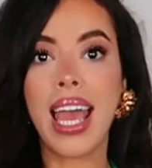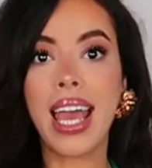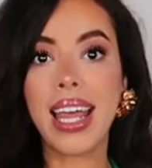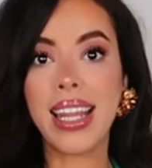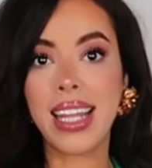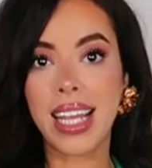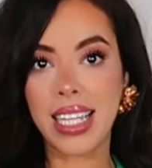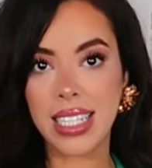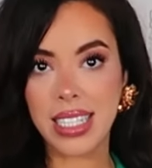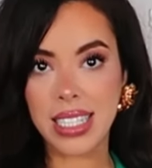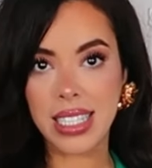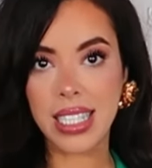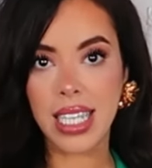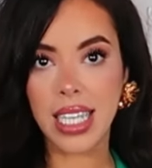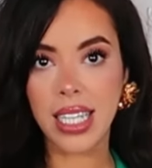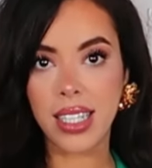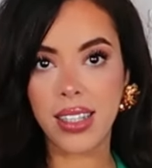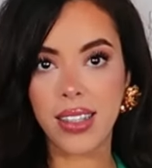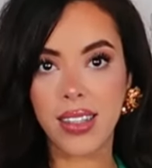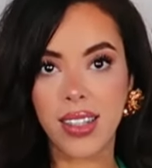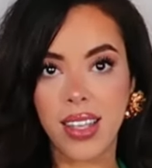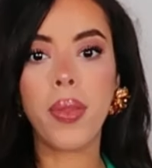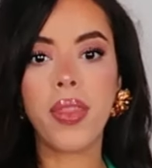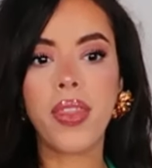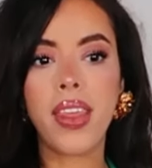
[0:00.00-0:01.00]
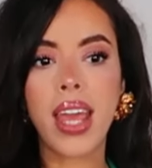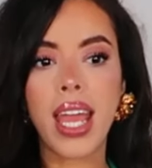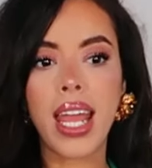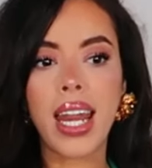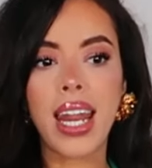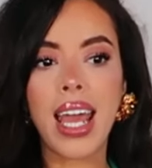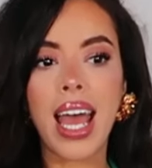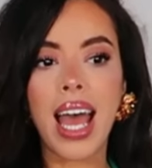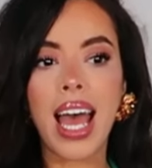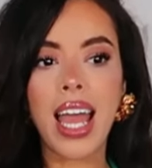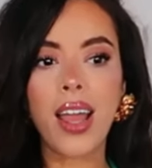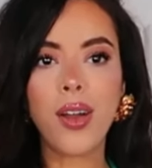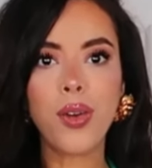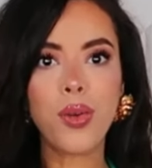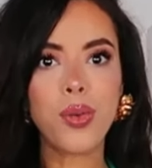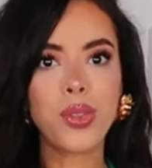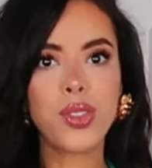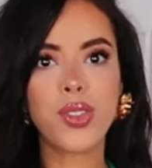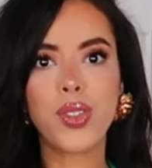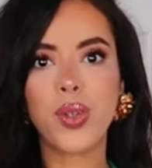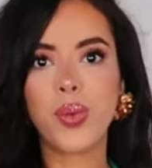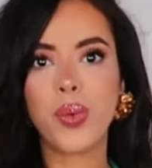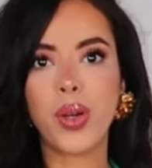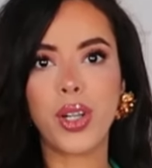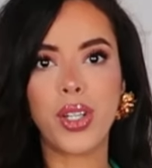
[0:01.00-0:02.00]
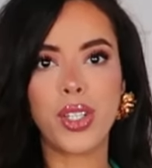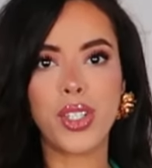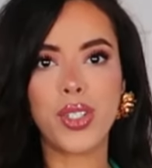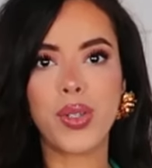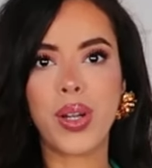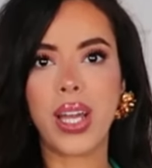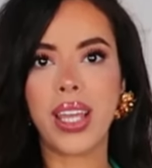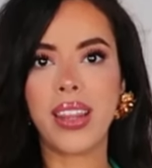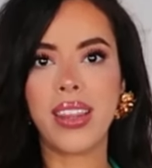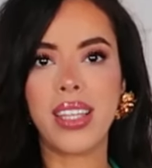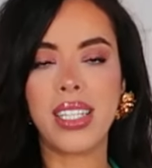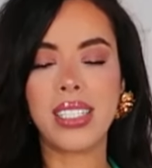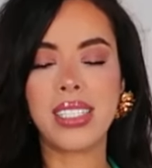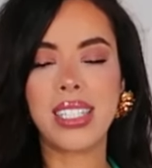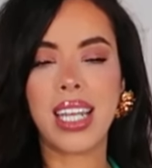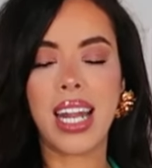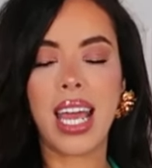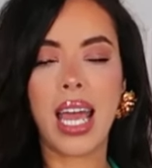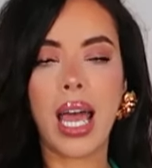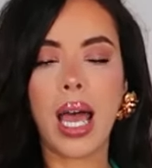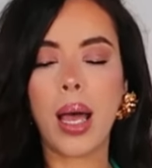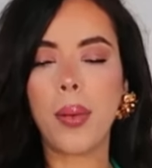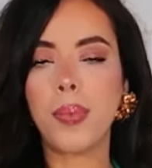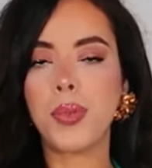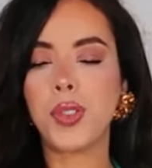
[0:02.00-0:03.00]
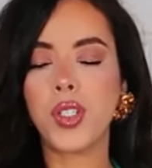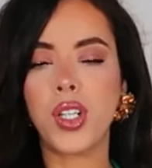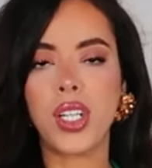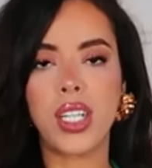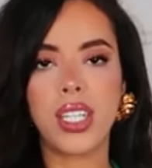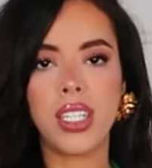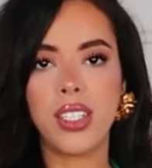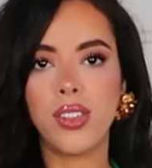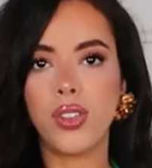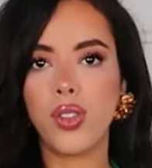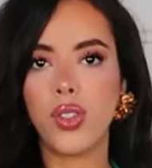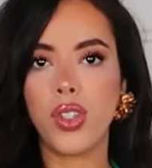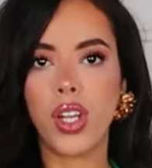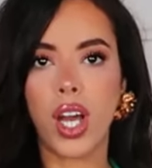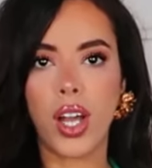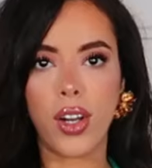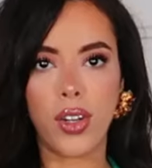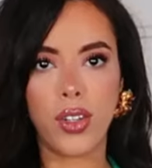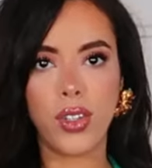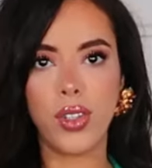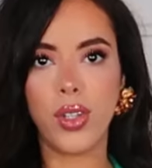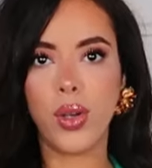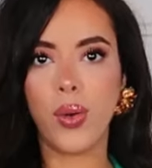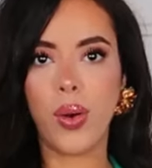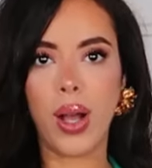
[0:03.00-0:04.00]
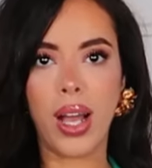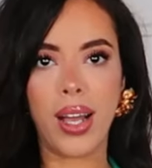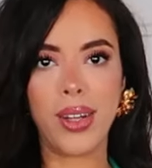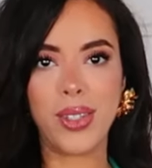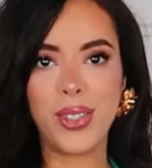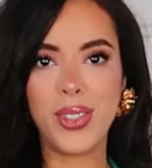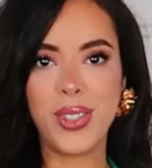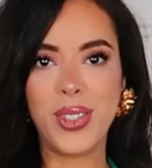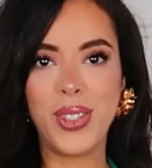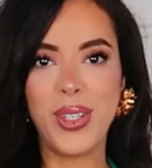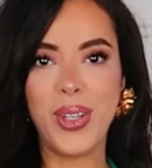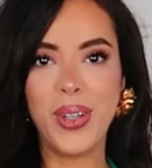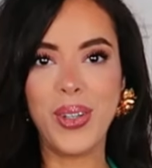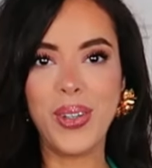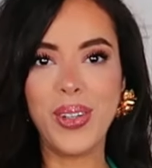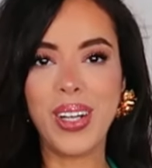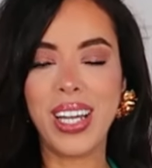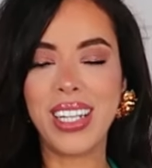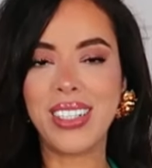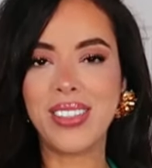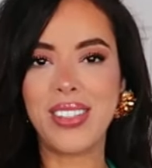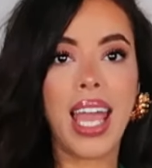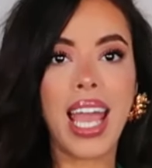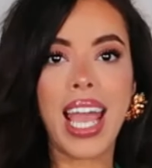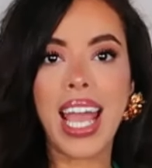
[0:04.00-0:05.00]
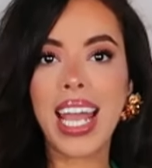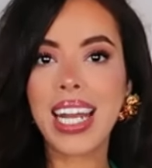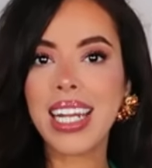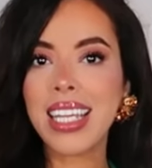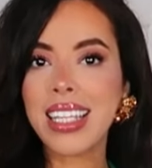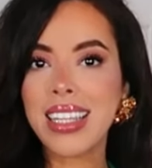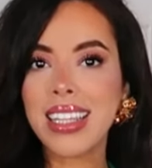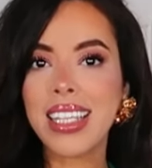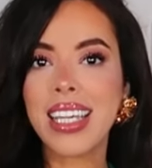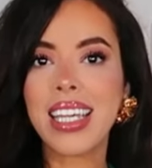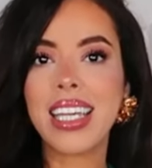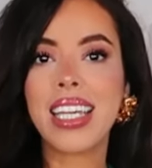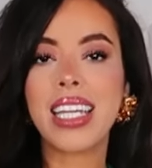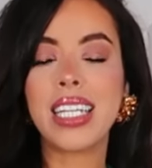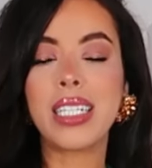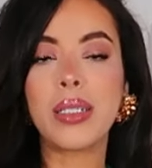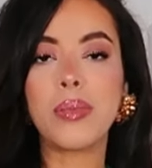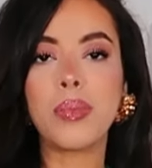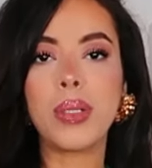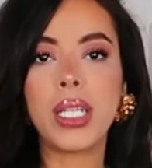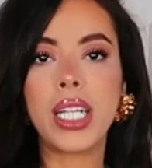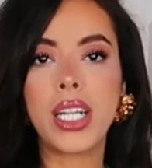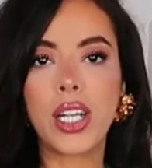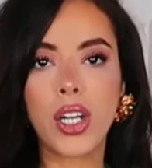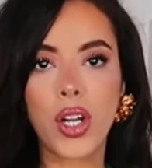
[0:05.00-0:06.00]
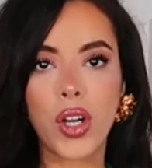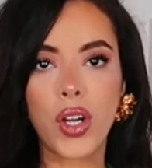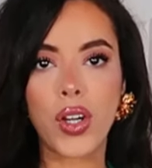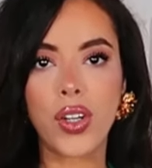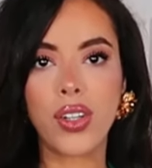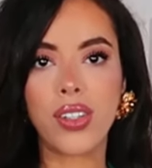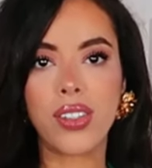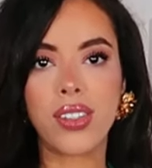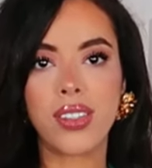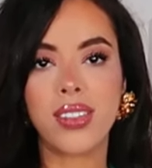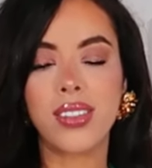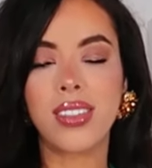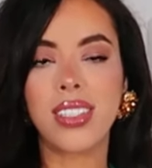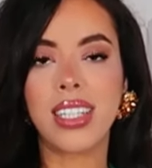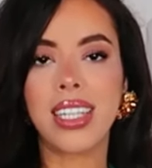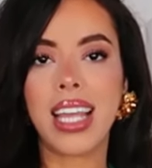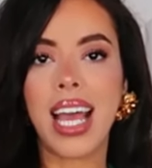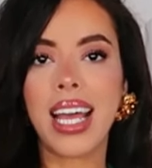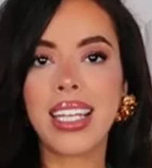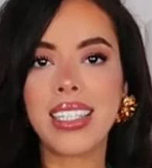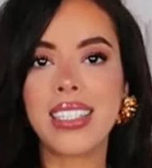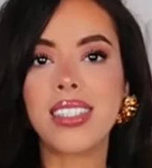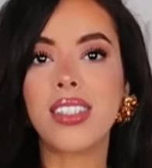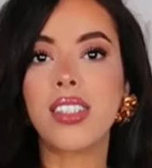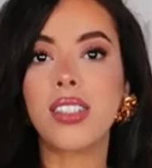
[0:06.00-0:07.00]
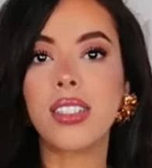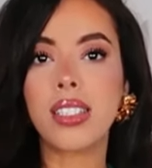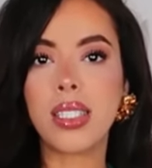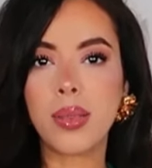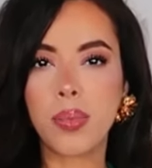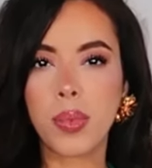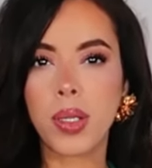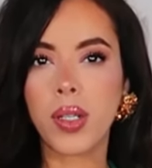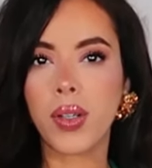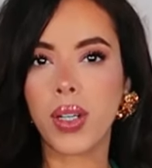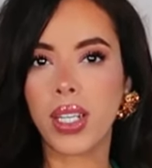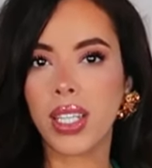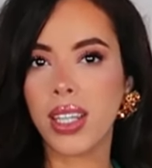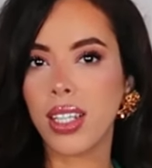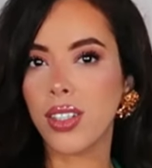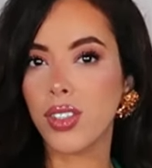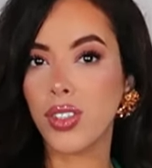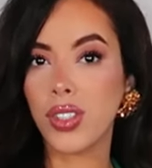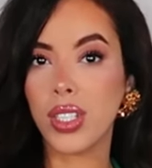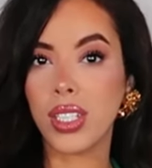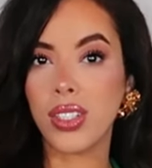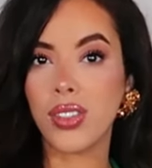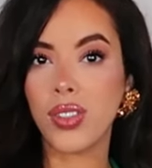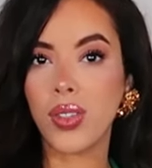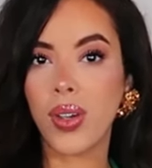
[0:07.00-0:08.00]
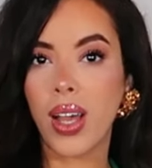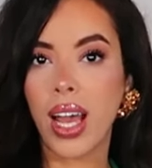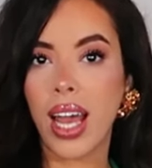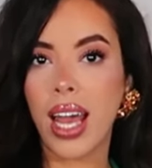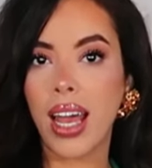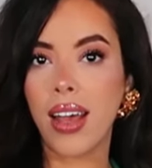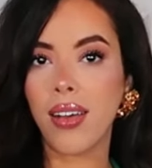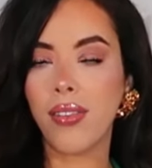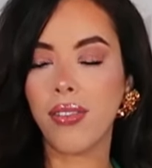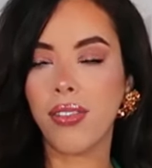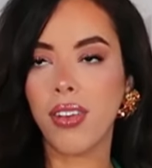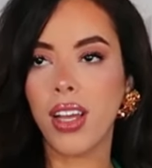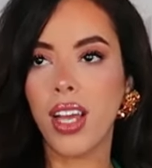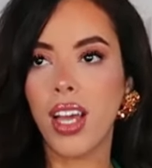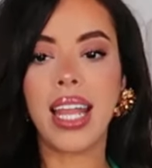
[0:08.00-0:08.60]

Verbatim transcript: and that's it but then i also want to try things that i absolutely do not know how to do anything can be learned that's the spirit that you need to have.